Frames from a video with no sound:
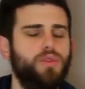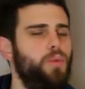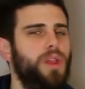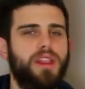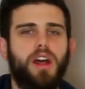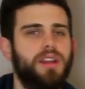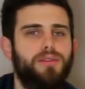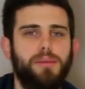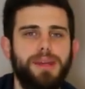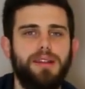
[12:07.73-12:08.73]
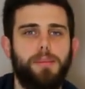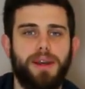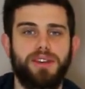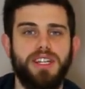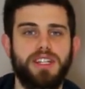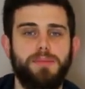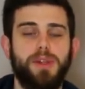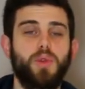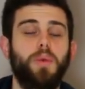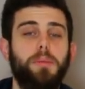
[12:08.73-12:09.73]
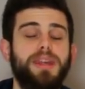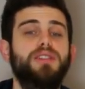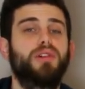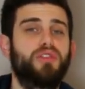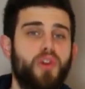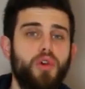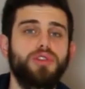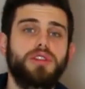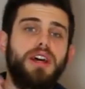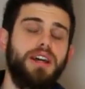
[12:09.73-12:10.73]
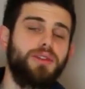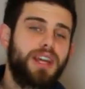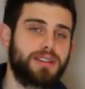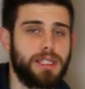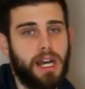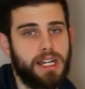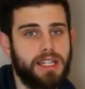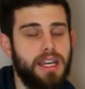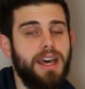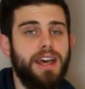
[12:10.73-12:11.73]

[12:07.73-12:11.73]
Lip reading: You will not even be in the pioneers, but you will be in the first to get started.